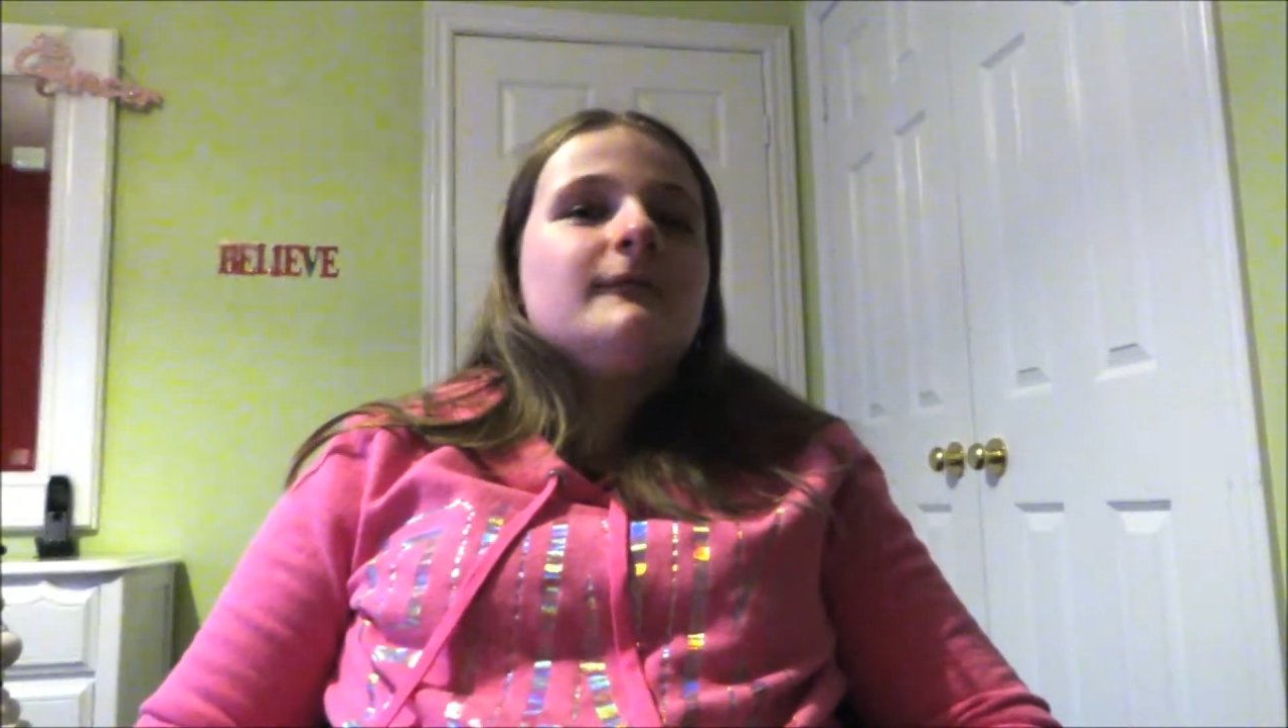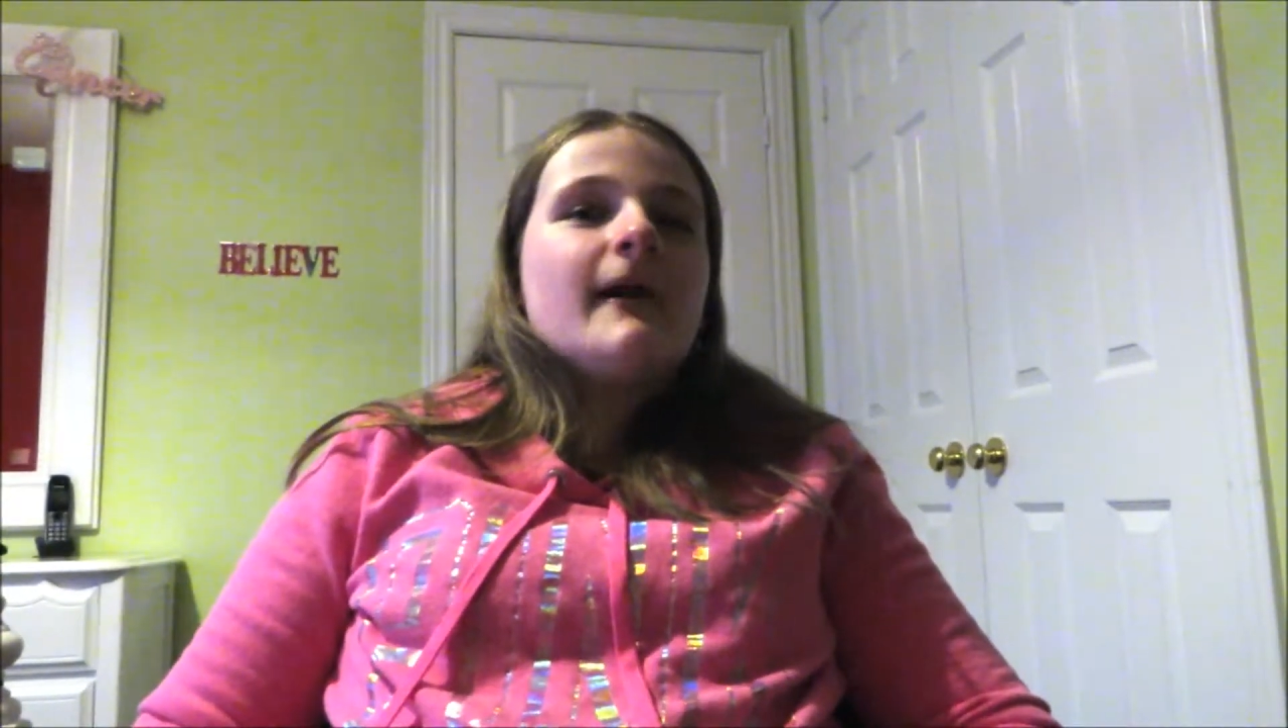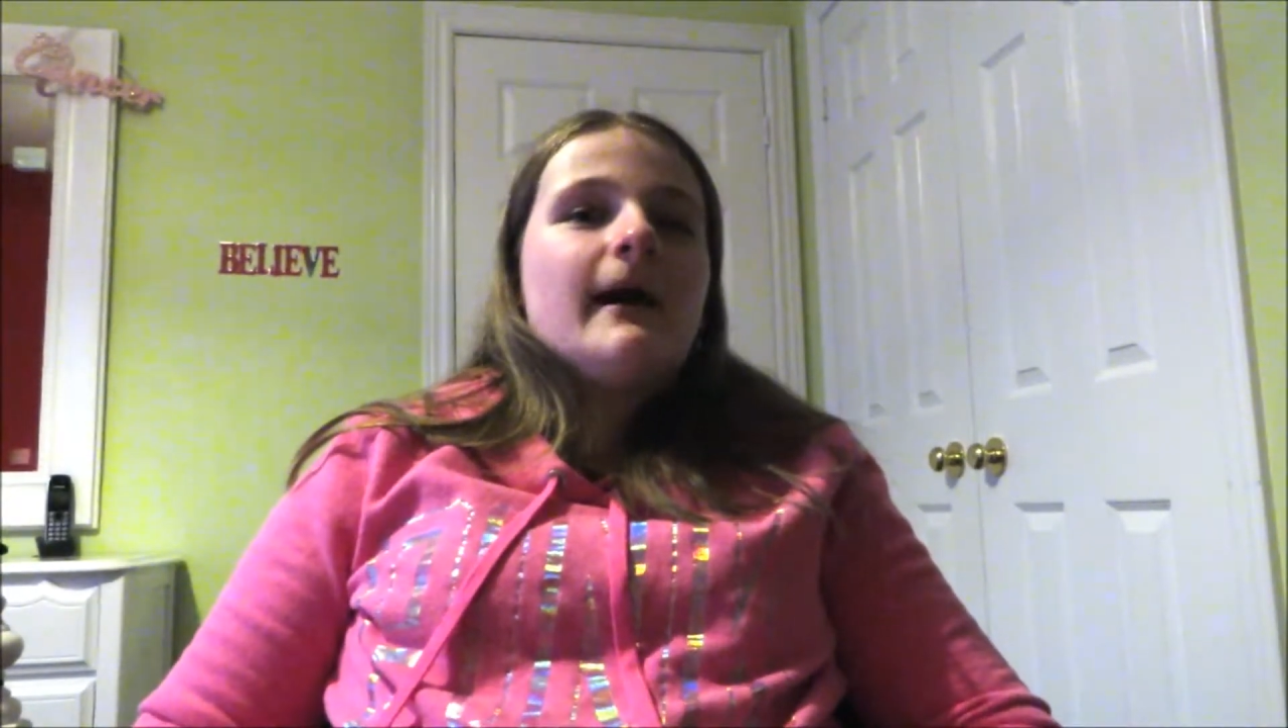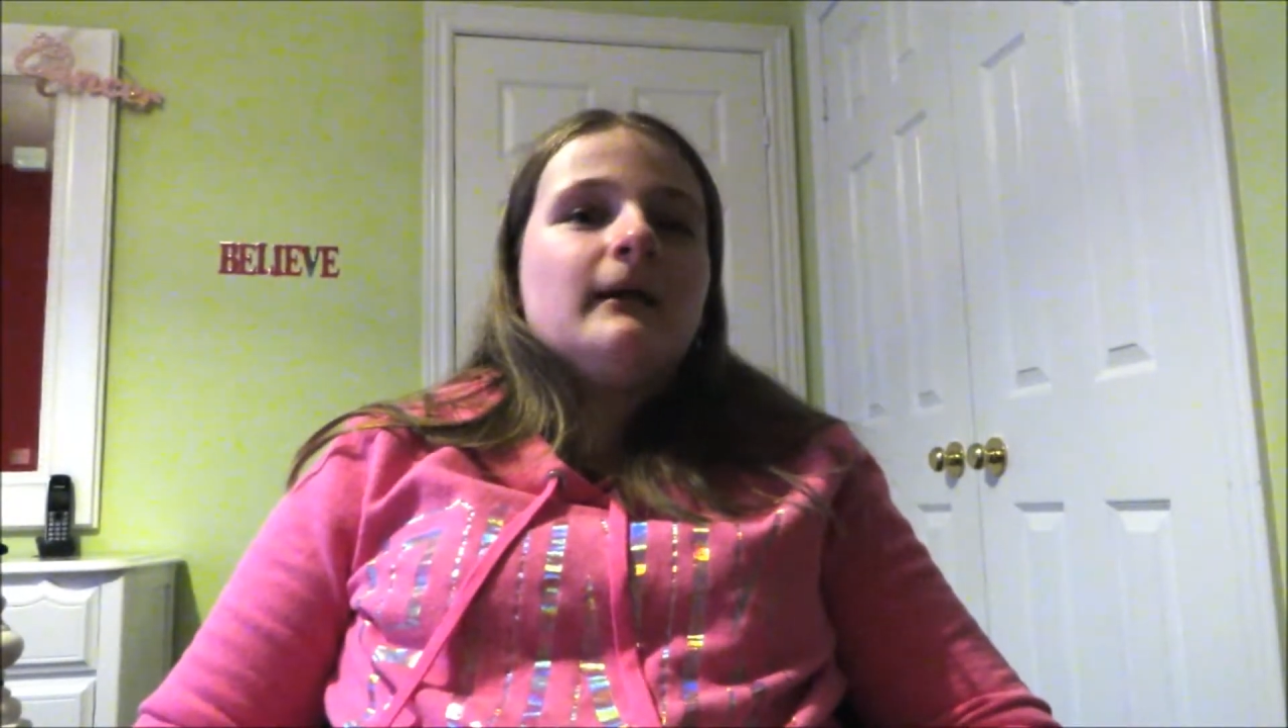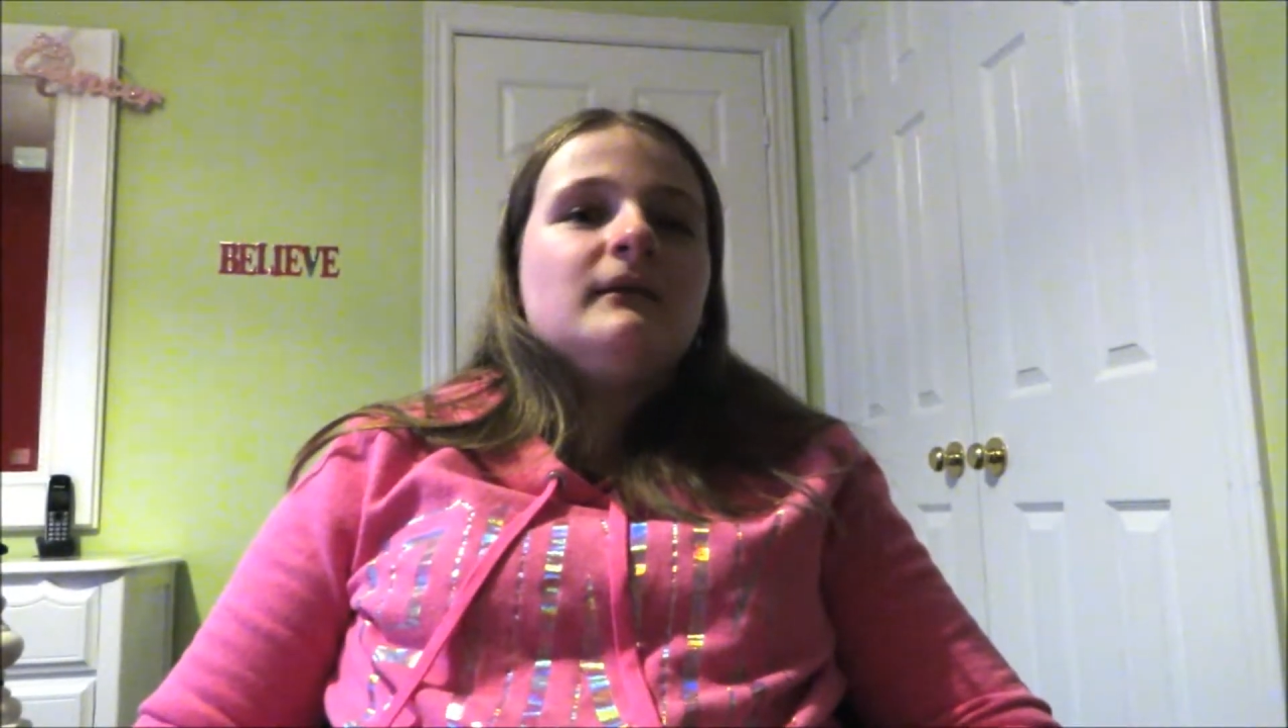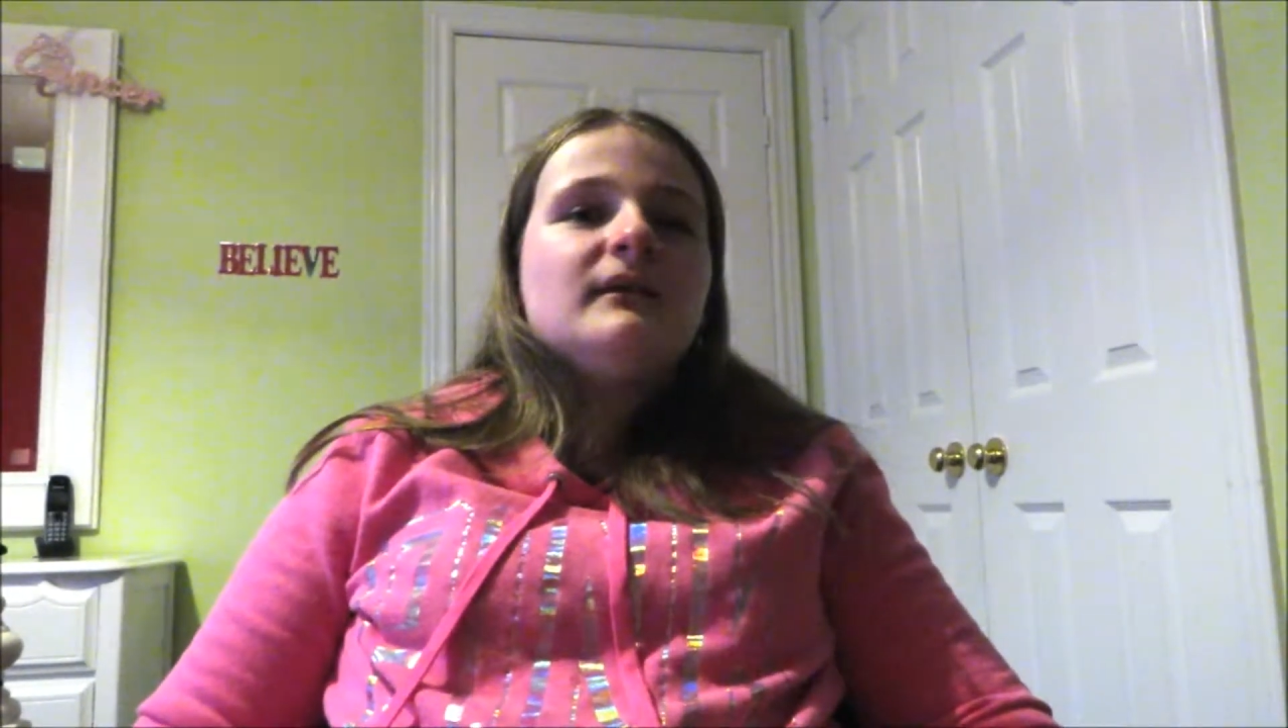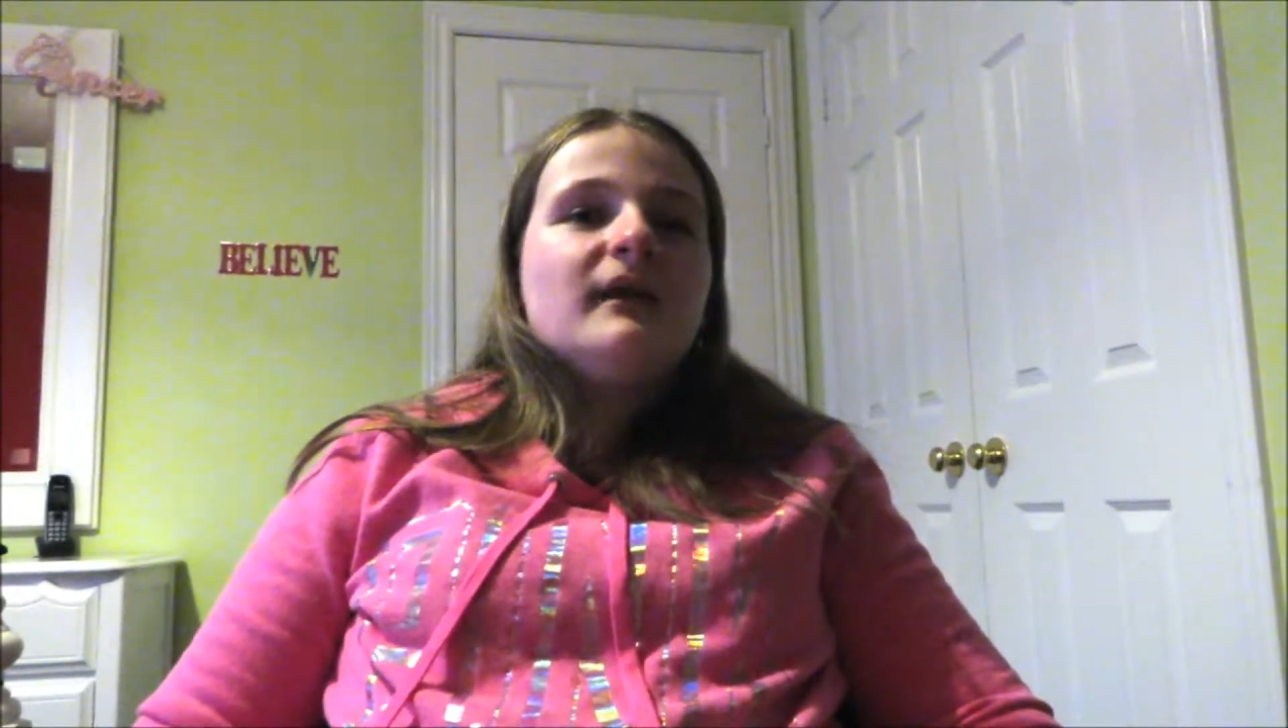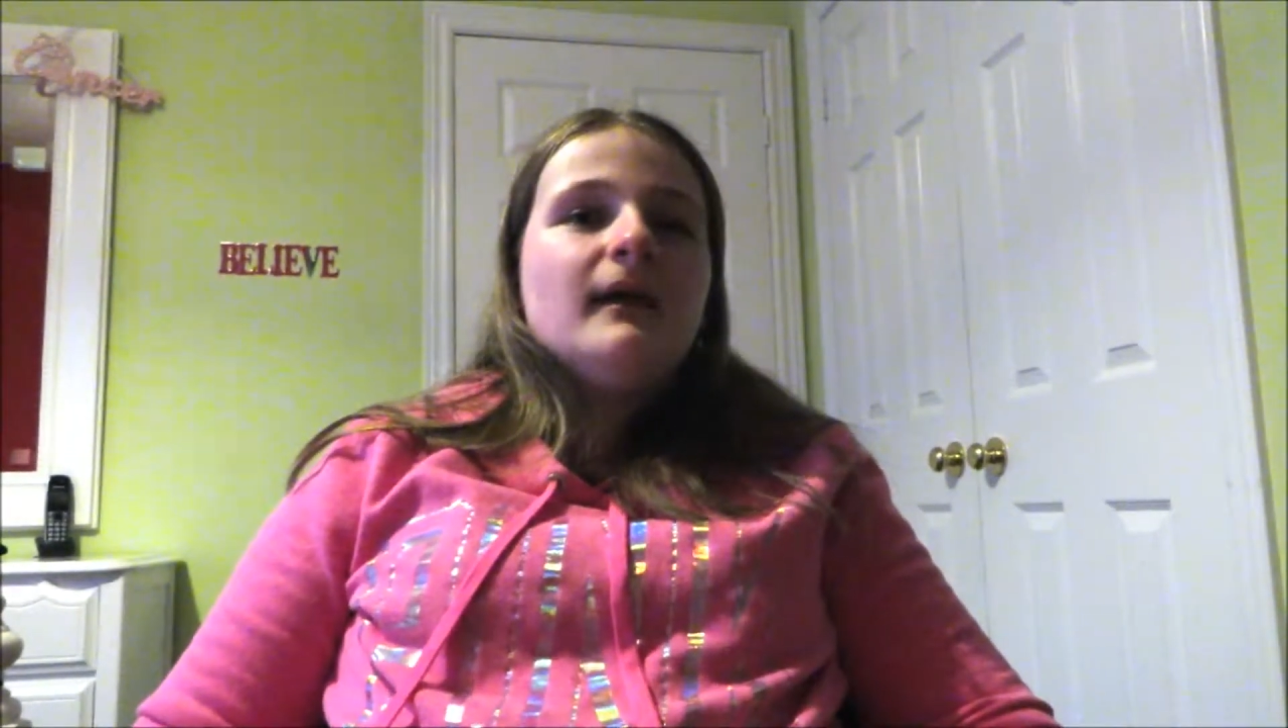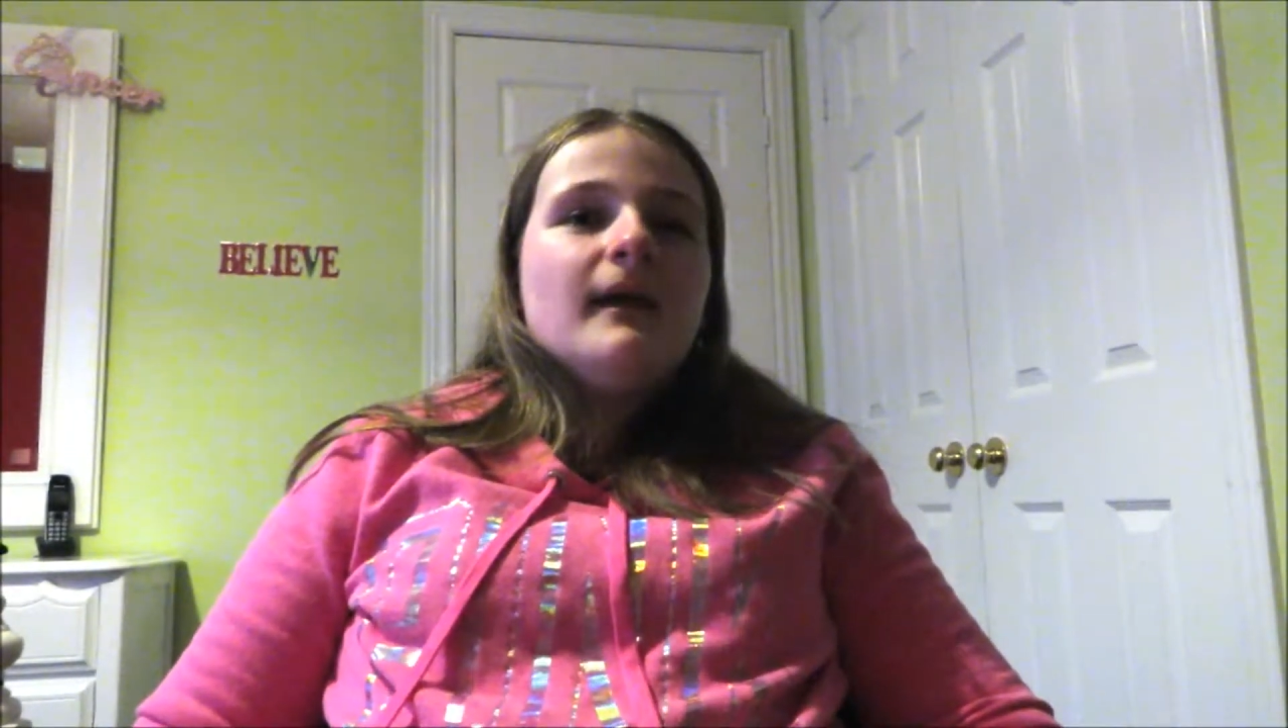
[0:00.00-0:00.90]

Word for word: to find.